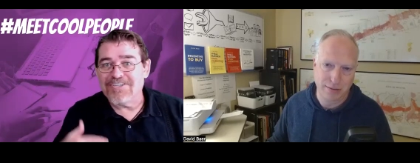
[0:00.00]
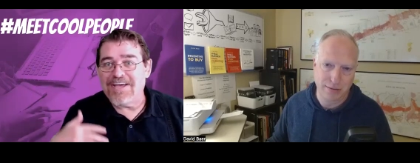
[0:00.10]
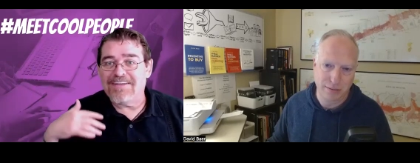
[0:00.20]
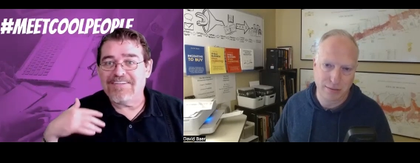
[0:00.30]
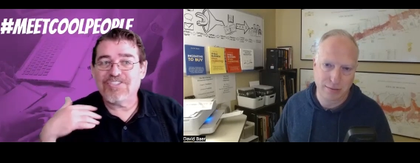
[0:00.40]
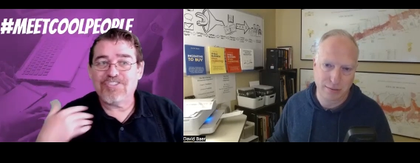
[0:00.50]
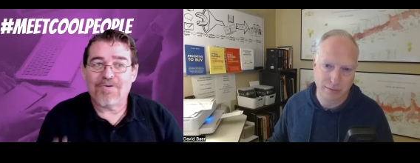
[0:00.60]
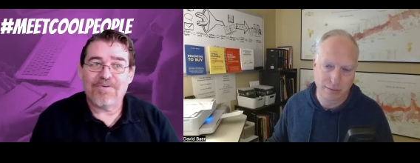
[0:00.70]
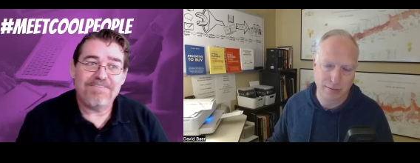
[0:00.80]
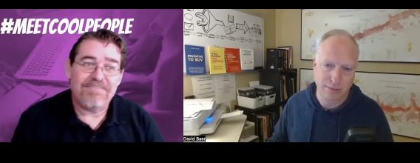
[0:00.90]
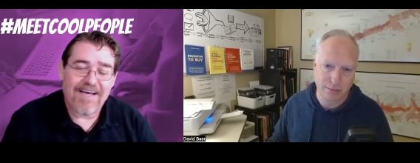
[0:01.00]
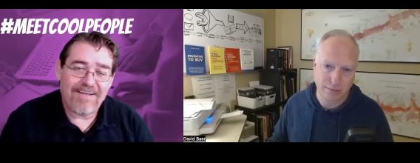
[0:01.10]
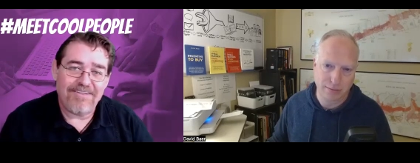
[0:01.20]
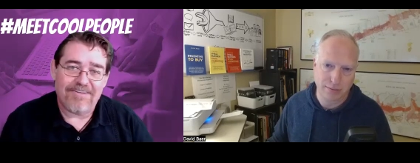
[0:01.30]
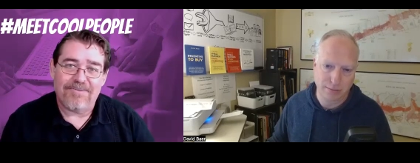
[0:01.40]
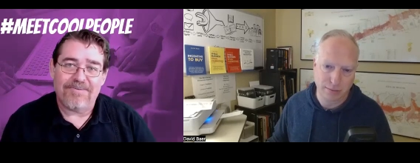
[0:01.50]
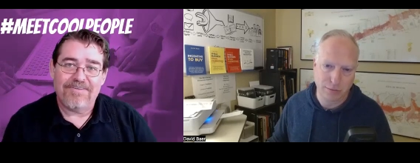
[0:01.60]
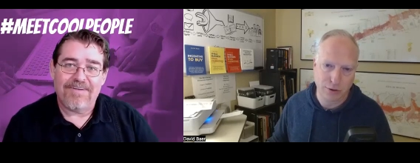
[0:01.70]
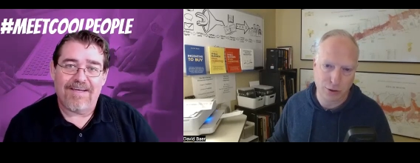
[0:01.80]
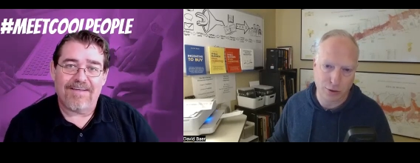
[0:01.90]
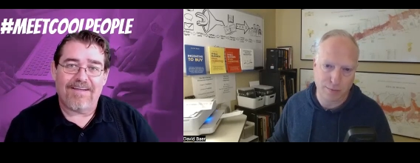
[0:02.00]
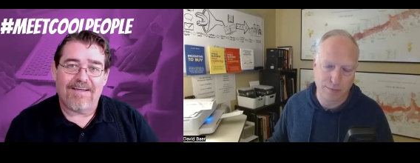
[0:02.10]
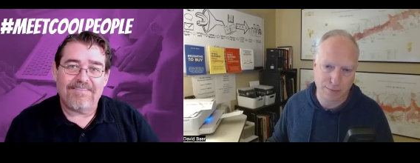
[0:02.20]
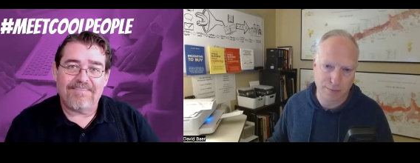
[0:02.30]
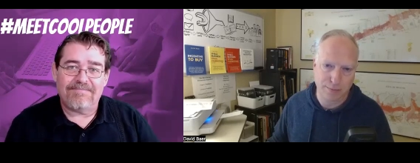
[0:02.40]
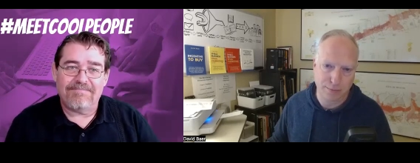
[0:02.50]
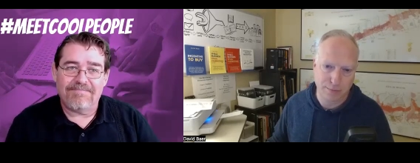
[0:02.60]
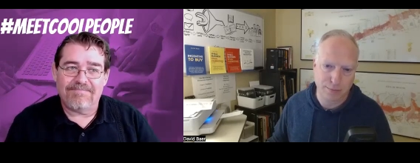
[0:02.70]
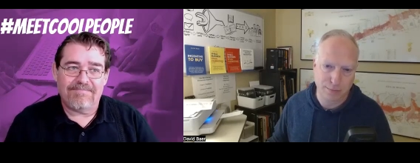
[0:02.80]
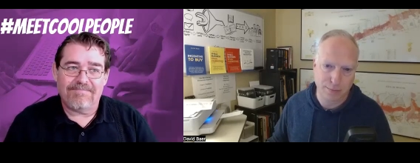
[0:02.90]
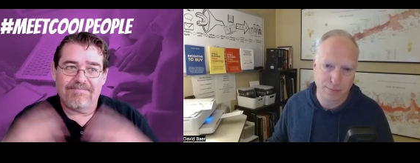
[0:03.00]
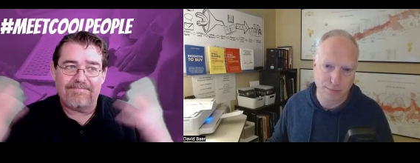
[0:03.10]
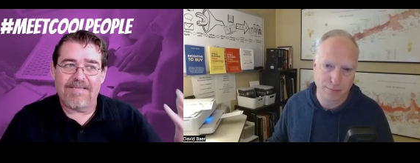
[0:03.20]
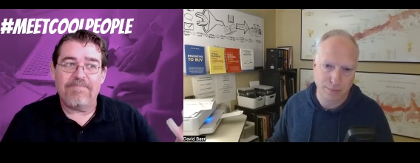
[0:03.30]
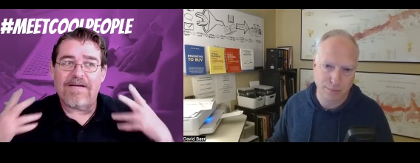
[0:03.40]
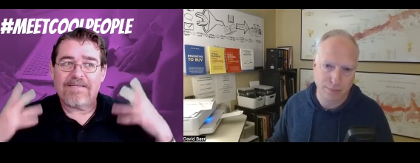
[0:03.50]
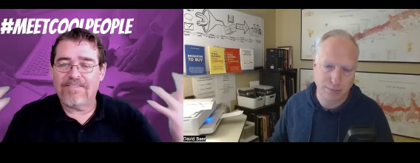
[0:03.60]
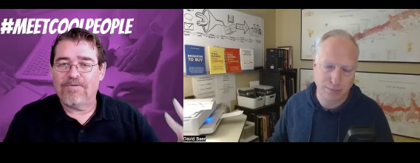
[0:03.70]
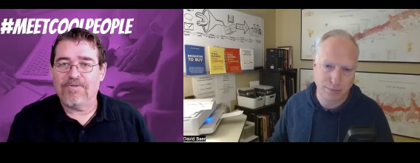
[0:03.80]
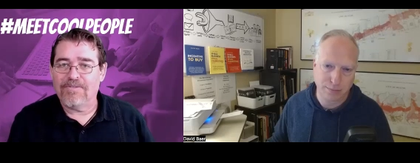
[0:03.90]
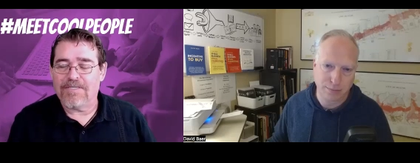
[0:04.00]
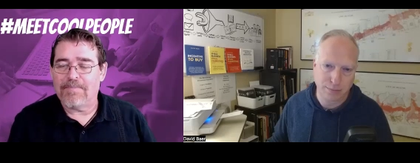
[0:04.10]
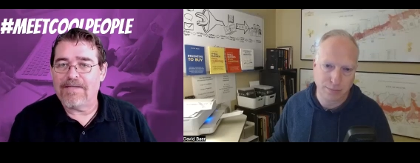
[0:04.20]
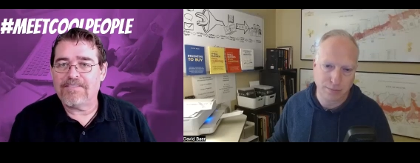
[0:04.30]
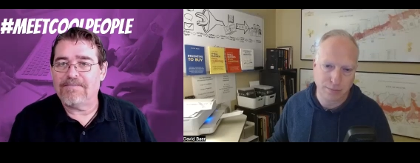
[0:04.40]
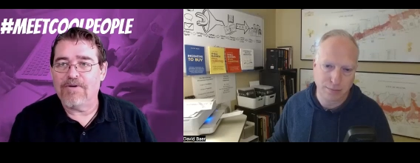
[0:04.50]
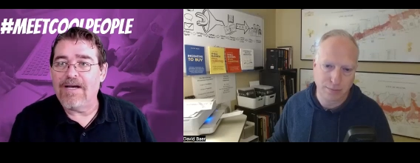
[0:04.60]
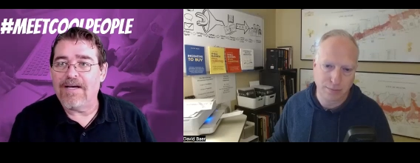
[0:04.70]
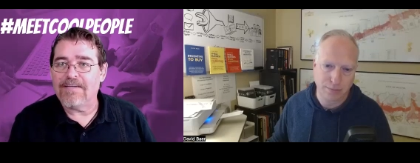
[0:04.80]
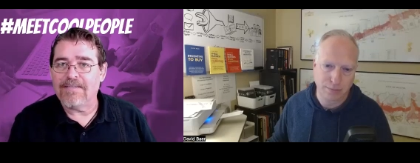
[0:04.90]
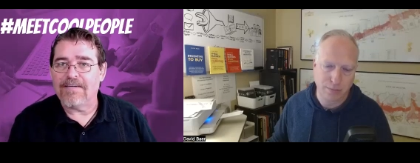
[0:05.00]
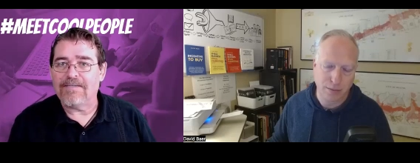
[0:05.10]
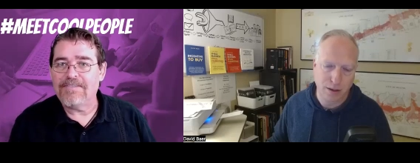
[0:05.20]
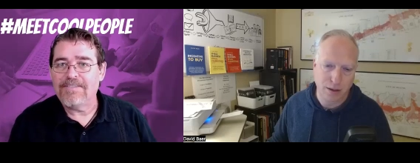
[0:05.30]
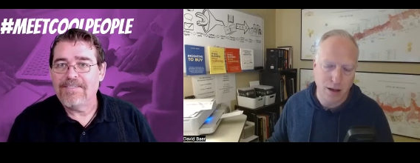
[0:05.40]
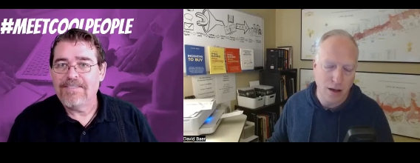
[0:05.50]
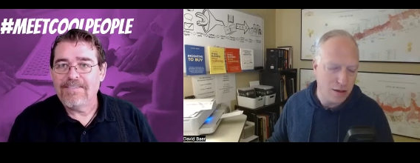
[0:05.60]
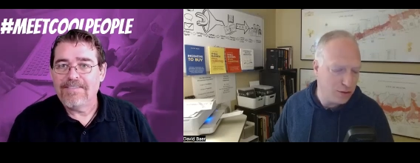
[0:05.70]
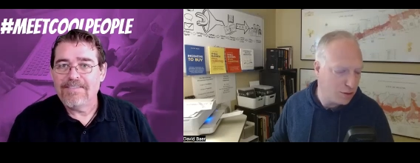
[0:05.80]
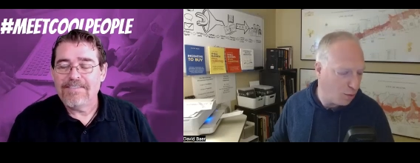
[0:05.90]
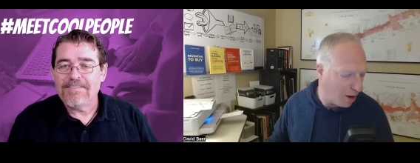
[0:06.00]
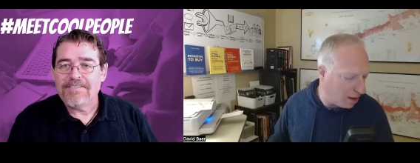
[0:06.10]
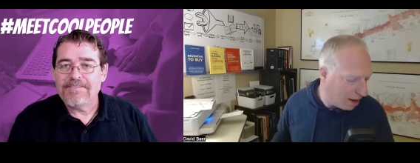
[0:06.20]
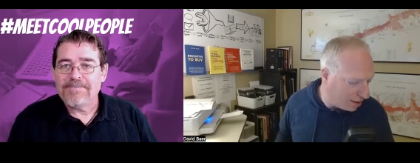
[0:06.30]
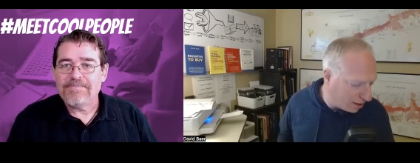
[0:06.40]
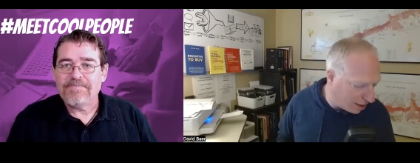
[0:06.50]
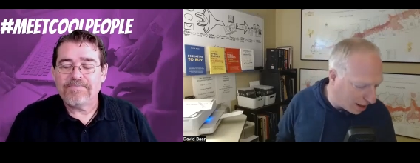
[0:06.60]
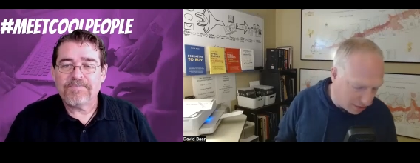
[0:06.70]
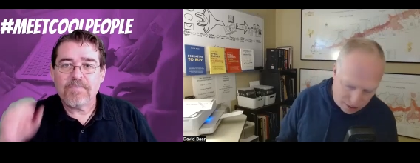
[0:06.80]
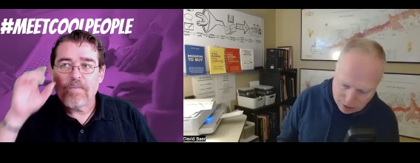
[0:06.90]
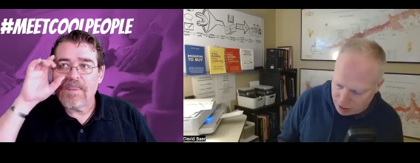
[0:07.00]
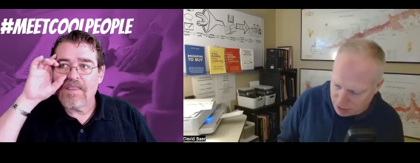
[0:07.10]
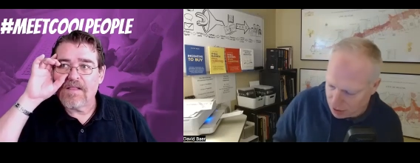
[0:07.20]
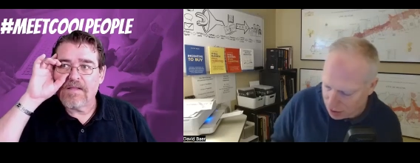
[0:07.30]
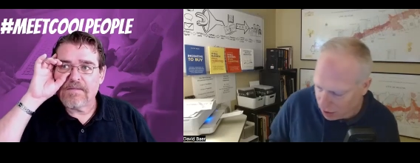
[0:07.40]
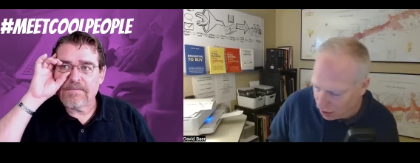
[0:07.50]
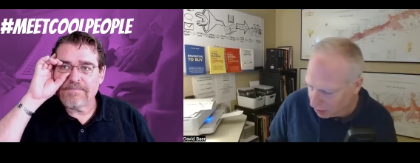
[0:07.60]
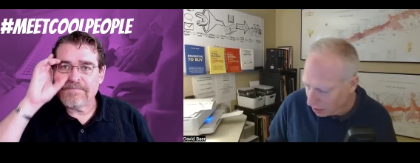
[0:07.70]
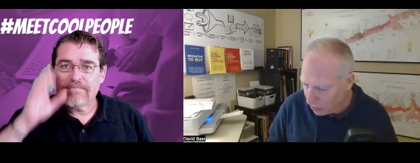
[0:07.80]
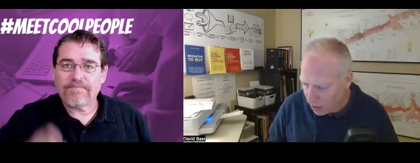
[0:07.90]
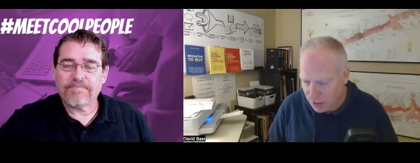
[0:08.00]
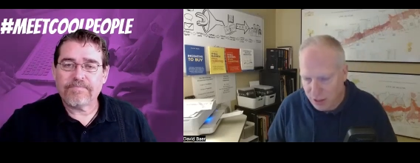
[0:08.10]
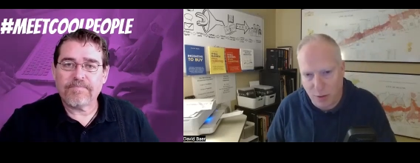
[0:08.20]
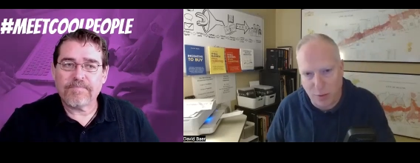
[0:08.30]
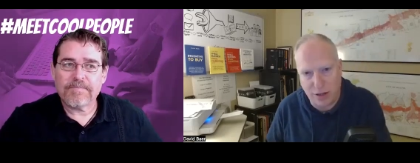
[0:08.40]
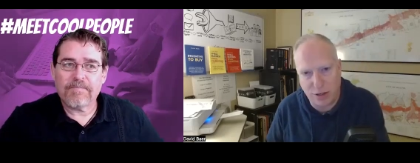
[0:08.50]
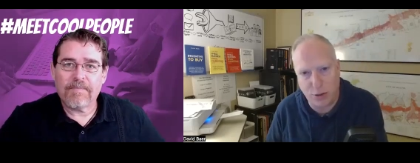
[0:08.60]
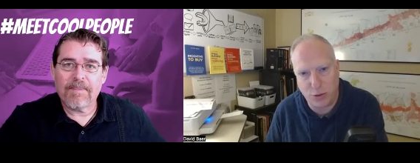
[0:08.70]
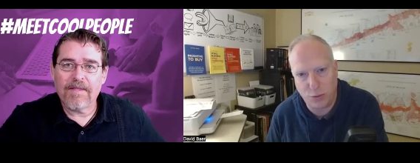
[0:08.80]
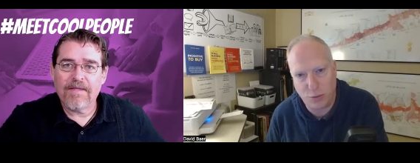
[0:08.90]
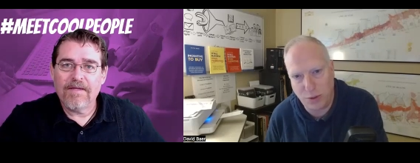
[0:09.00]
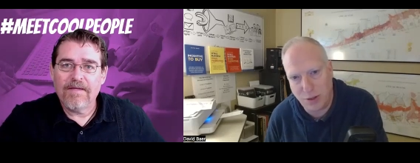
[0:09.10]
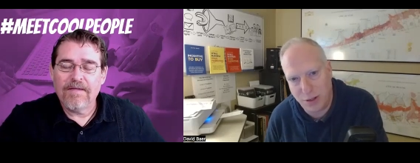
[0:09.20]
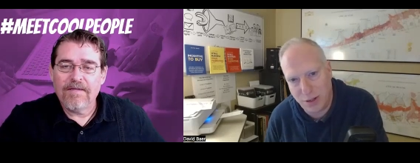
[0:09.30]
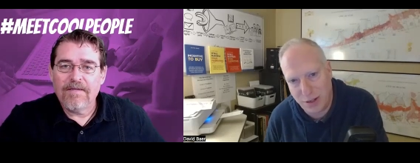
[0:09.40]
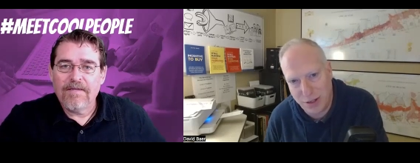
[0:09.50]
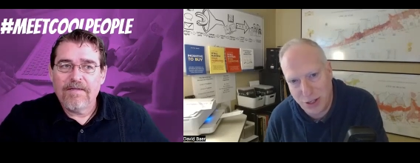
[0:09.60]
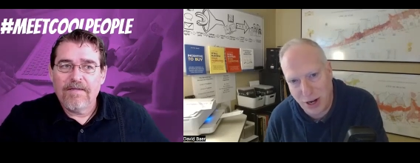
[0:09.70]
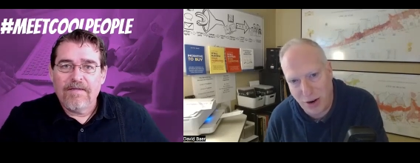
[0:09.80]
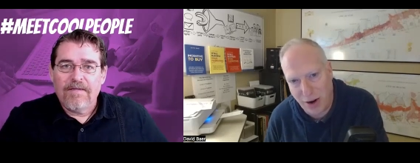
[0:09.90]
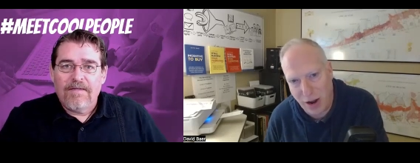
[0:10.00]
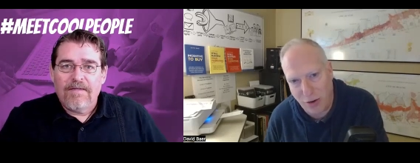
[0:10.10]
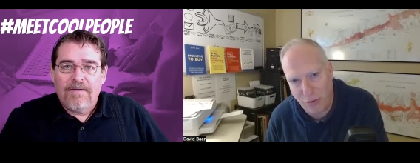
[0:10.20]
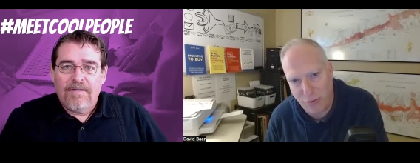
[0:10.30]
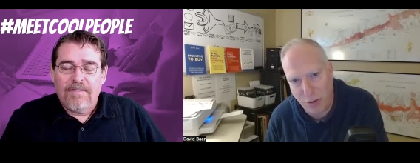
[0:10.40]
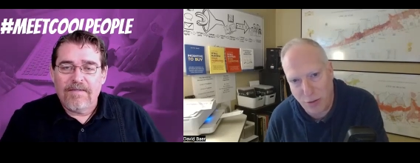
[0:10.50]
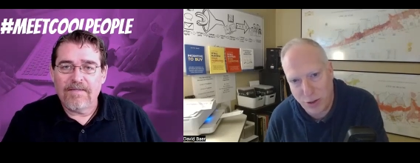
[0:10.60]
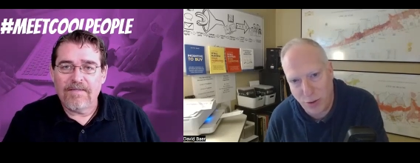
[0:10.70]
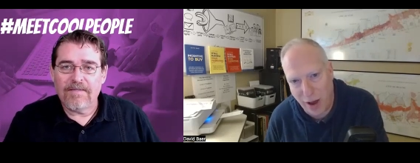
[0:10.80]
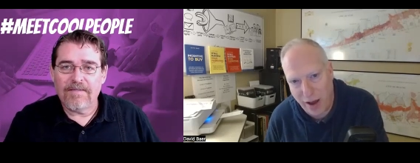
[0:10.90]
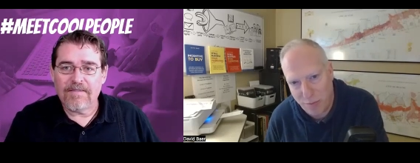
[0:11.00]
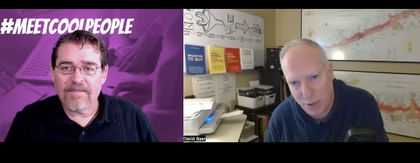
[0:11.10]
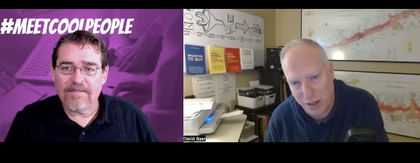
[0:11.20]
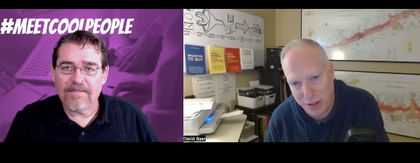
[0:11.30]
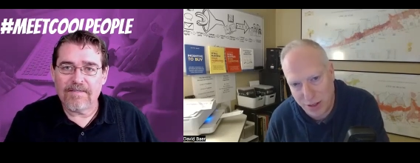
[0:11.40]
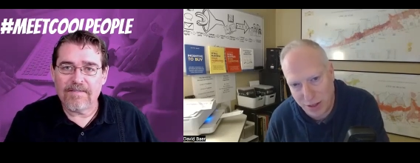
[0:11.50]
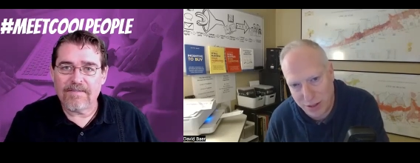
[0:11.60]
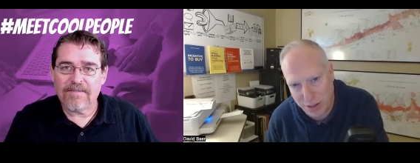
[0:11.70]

Speaker 1: and showing value. and, and impacting the world in a positive way, you know?
Speaker 2: So I, I think that that's a, a great segue to share how folks who have been listening